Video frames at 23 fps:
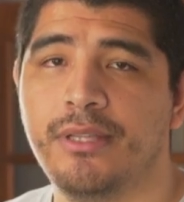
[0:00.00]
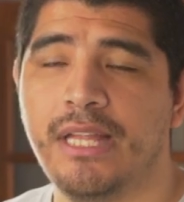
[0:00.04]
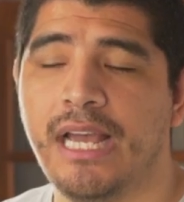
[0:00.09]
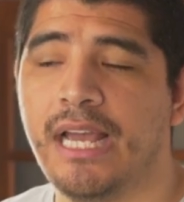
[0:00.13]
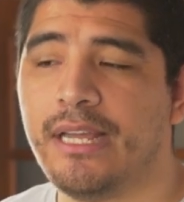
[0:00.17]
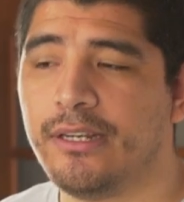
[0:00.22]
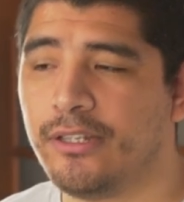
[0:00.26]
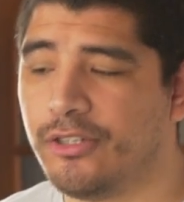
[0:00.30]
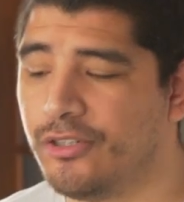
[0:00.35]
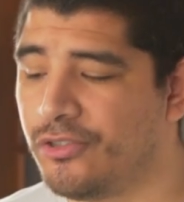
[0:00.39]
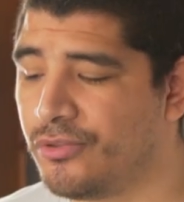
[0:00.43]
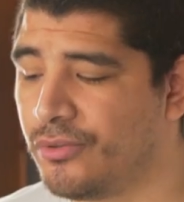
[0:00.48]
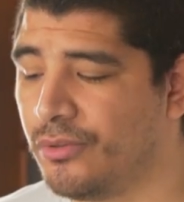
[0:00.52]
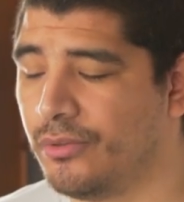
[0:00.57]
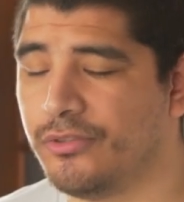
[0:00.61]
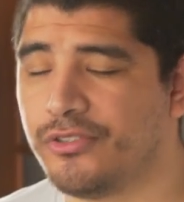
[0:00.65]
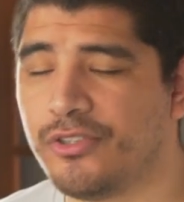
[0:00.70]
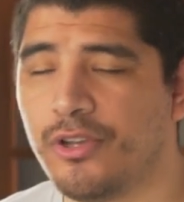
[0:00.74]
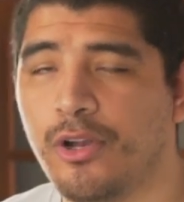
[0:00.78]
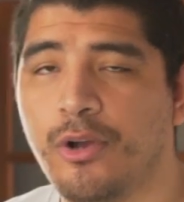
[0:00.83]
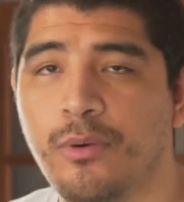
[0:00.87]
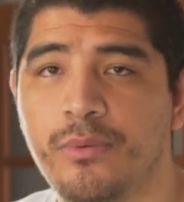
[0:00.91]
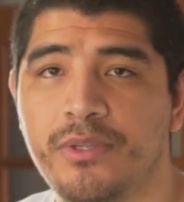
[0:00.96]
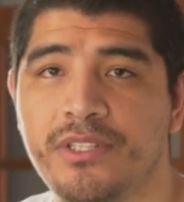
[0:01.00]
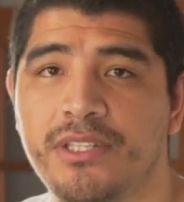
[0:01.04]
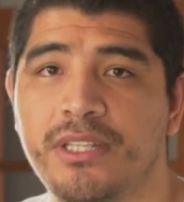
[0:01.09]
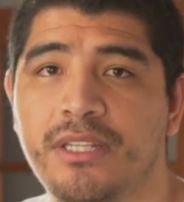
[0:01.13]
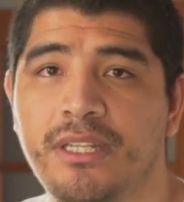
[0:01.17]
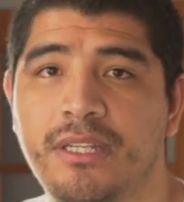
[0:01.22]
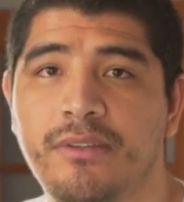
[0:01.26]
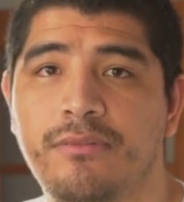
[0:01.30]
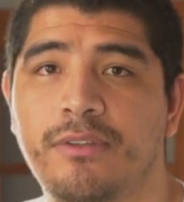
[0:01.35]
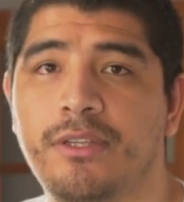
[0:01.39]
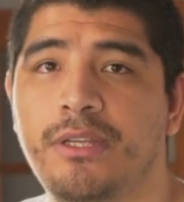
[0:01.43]
that controller is always
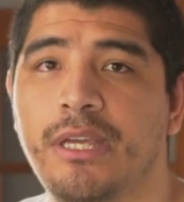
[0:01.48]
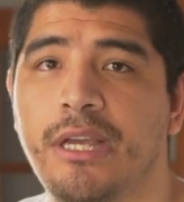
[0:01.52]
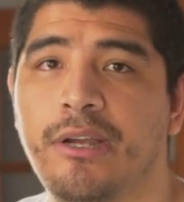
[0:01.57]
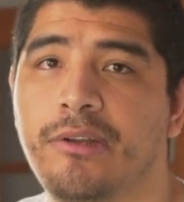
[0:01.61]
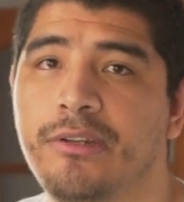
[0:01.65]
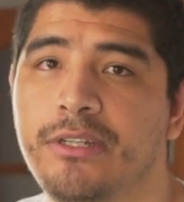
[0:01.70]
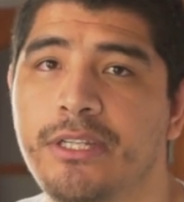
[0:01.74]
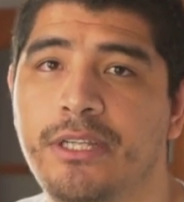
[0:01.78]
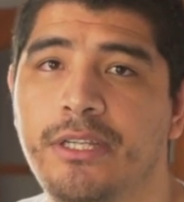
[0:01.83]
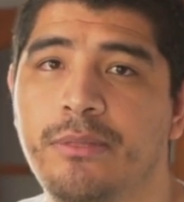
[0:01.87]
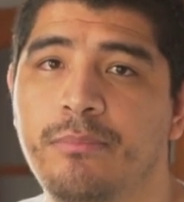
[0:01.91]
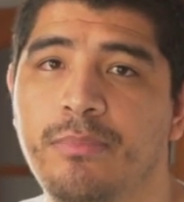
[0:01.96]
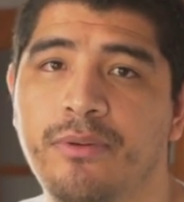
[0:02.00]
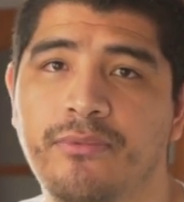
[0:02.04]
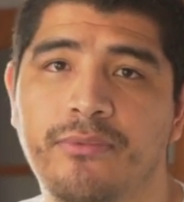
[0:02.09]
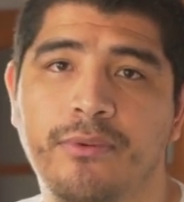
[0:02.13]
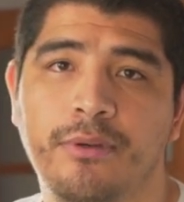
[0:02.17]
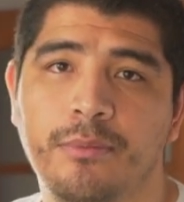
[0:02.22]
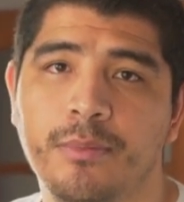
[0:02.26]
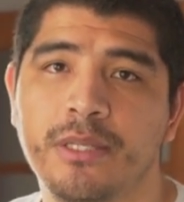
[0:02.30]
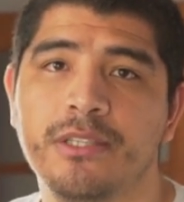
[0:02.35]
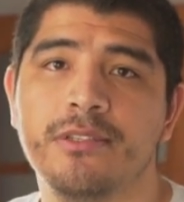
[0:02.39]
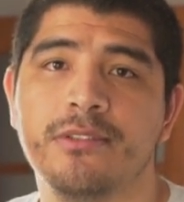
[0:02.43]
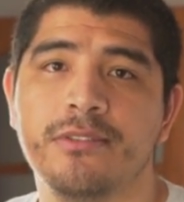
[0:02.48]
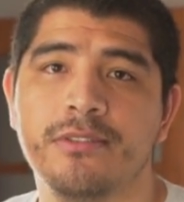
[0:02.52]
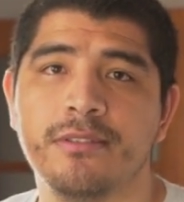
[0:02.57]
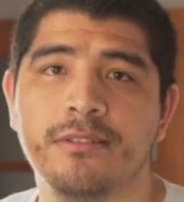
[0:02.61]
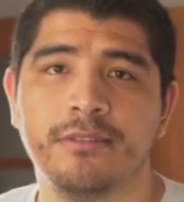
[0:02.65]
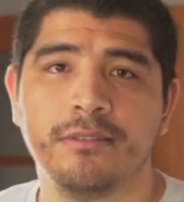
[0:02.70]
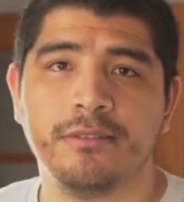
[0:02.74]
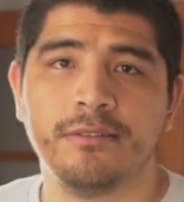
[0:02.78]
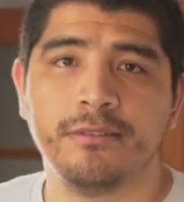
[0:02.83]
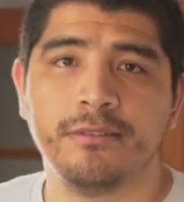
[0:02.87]
going to give you guaranteed performance.